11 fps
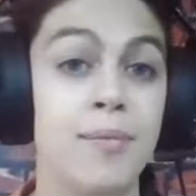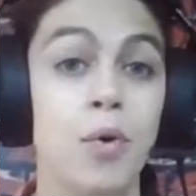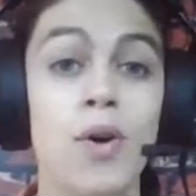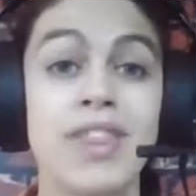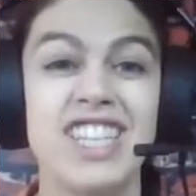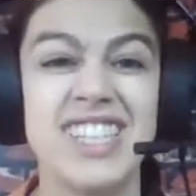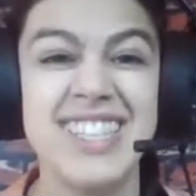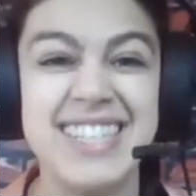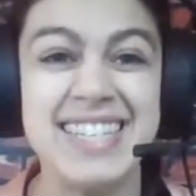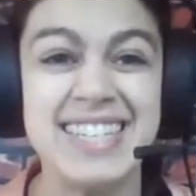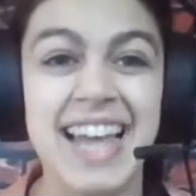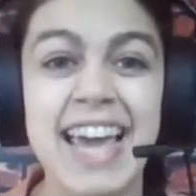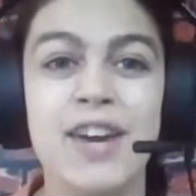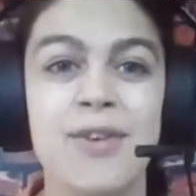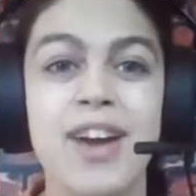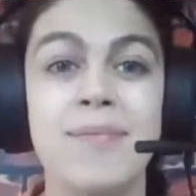Or they just
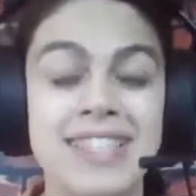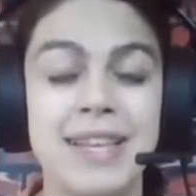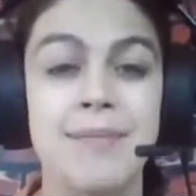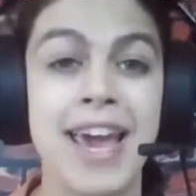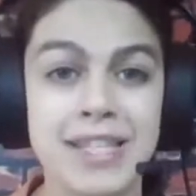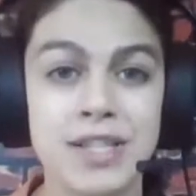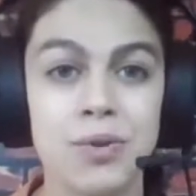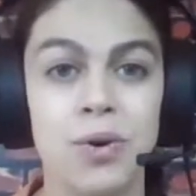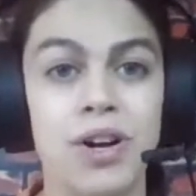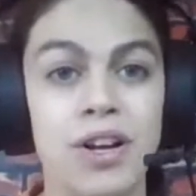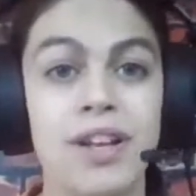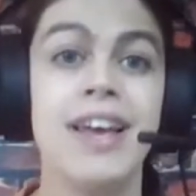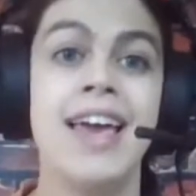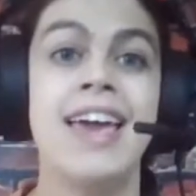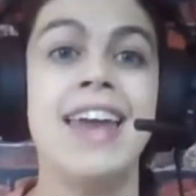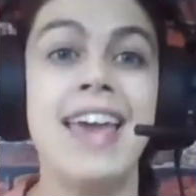dislike it, right? It makes them hate school
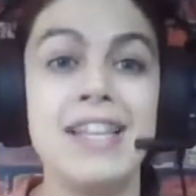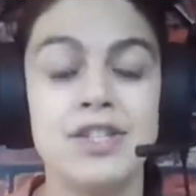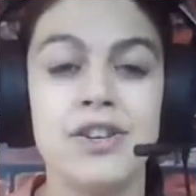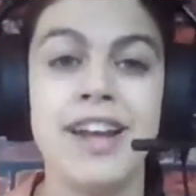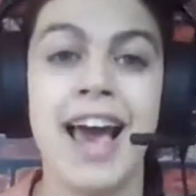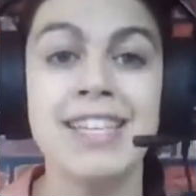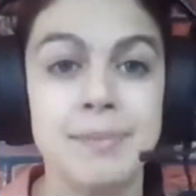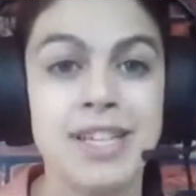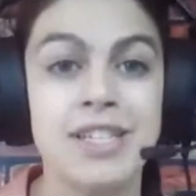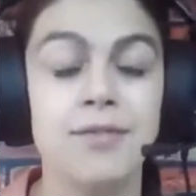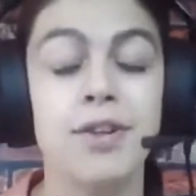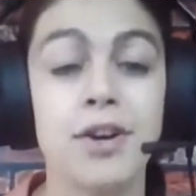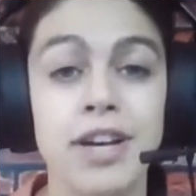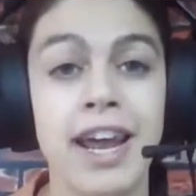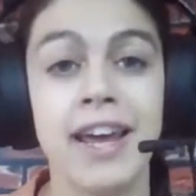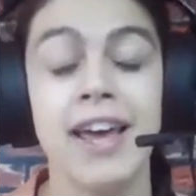and hate certain aspects of
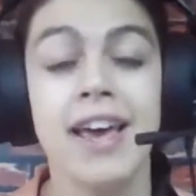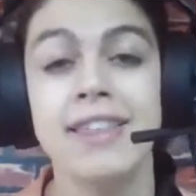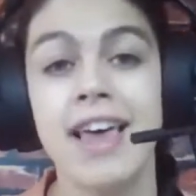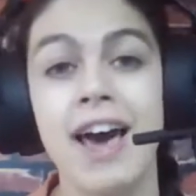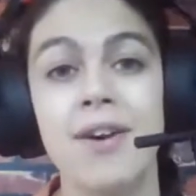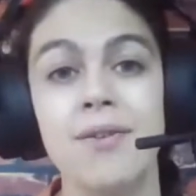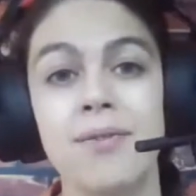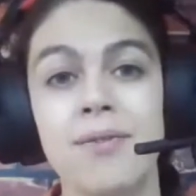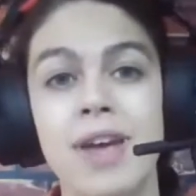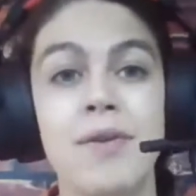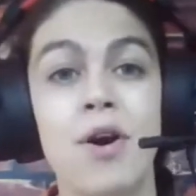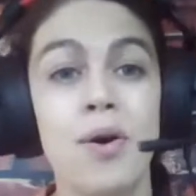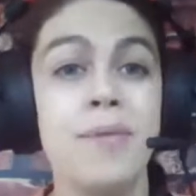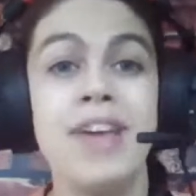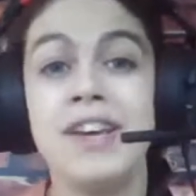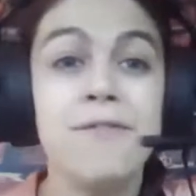learning that and
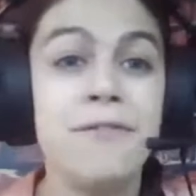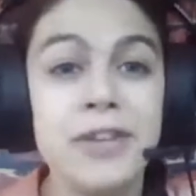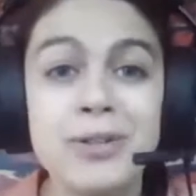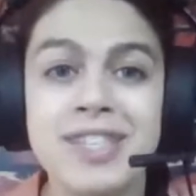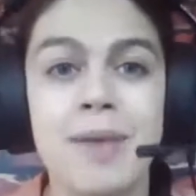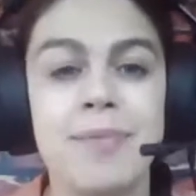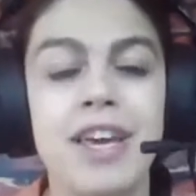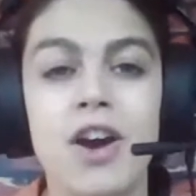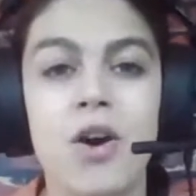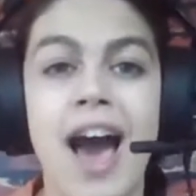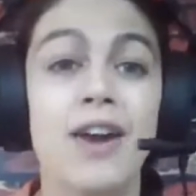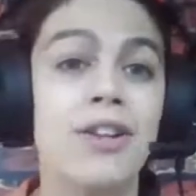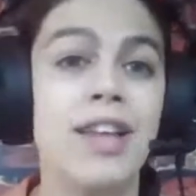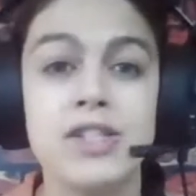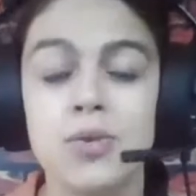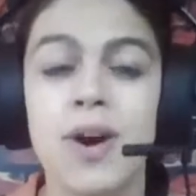confuse them. They go, I don't
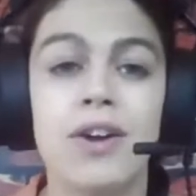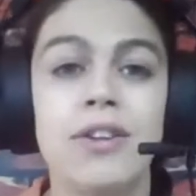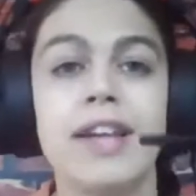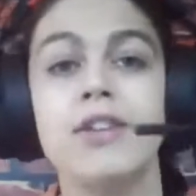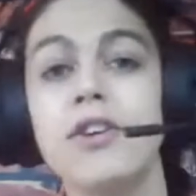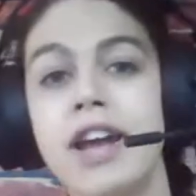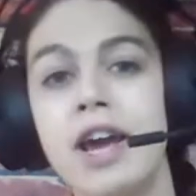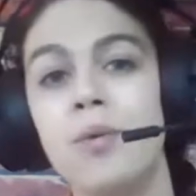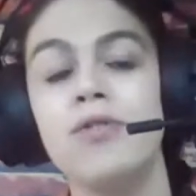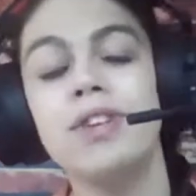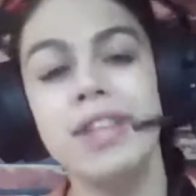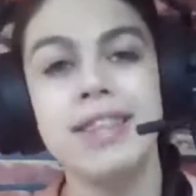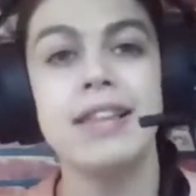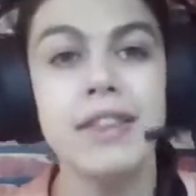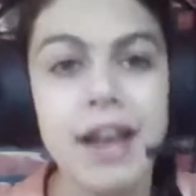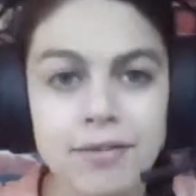like school, I don't like learning, when really
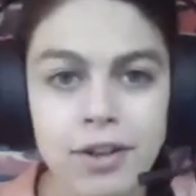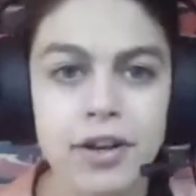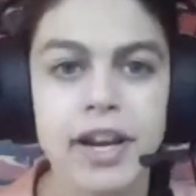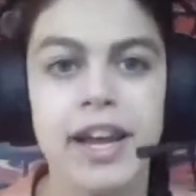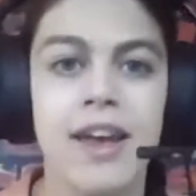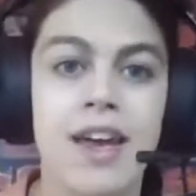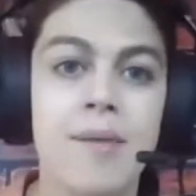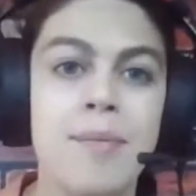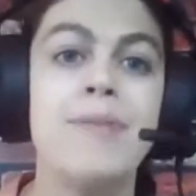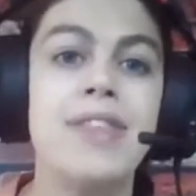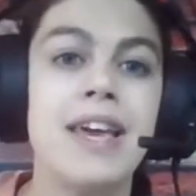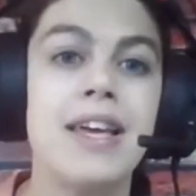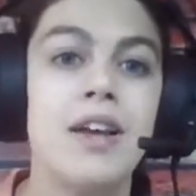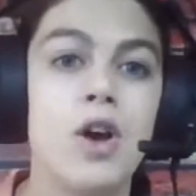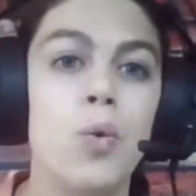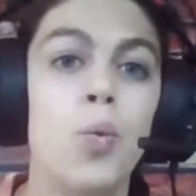they love learning. Maybe
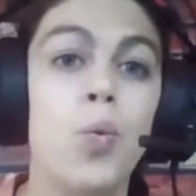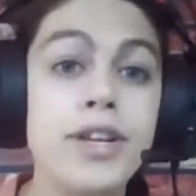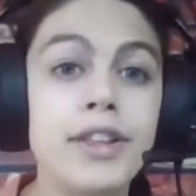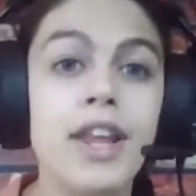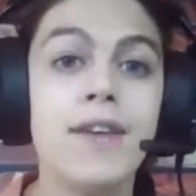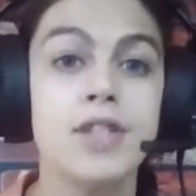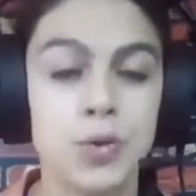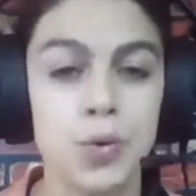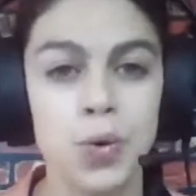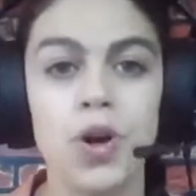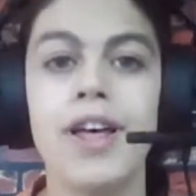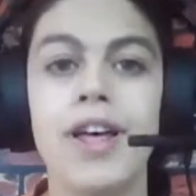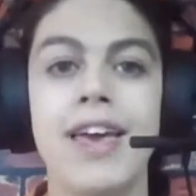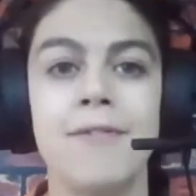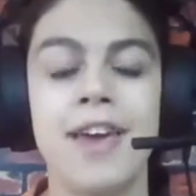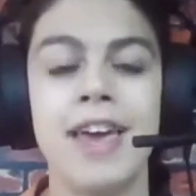they would love school
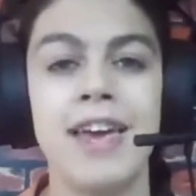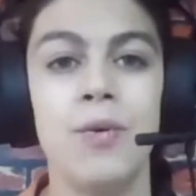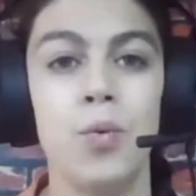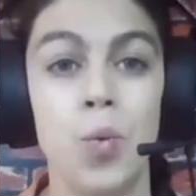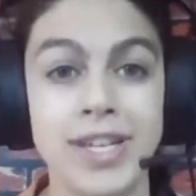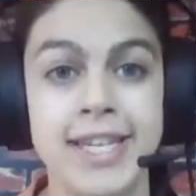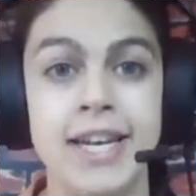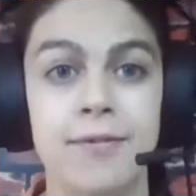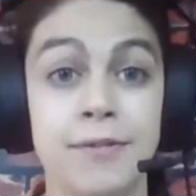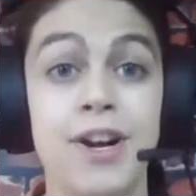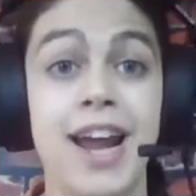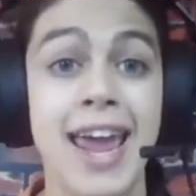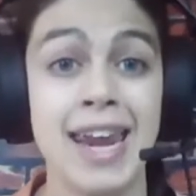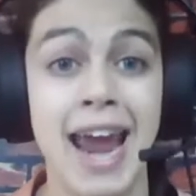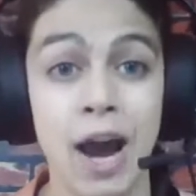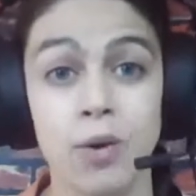if it wasn't for
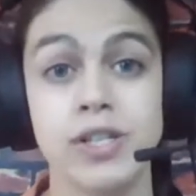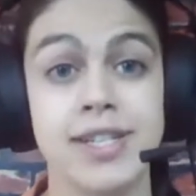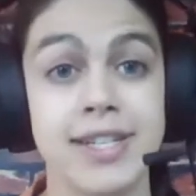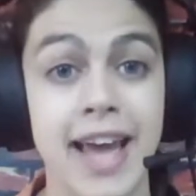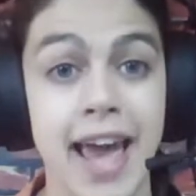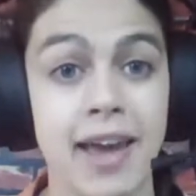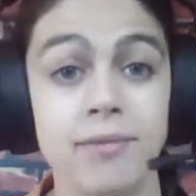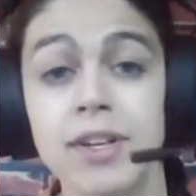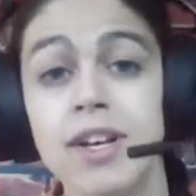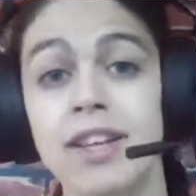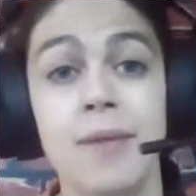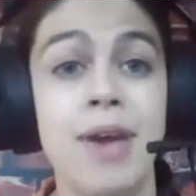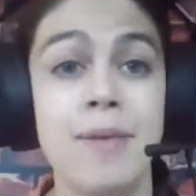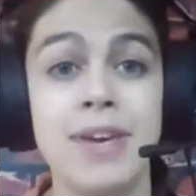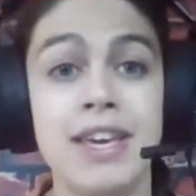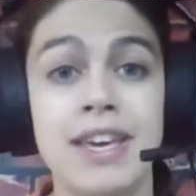8 hours a day. Like
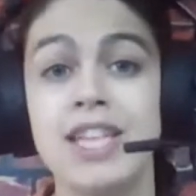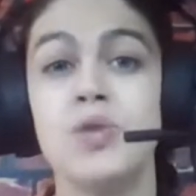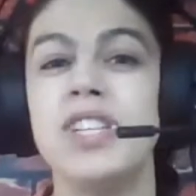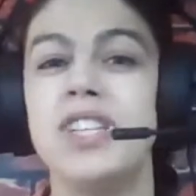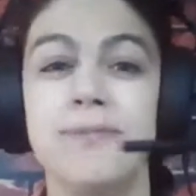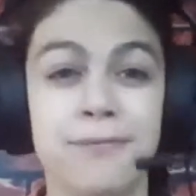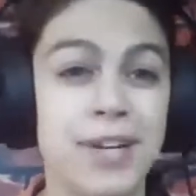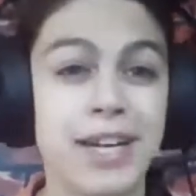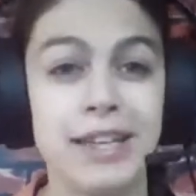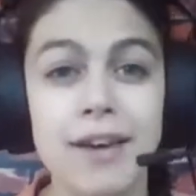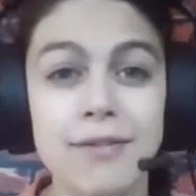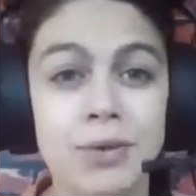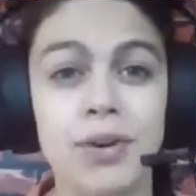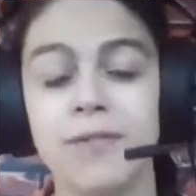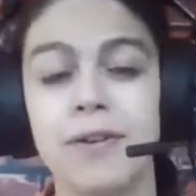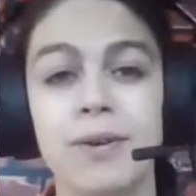maybe kids would freaking love school if it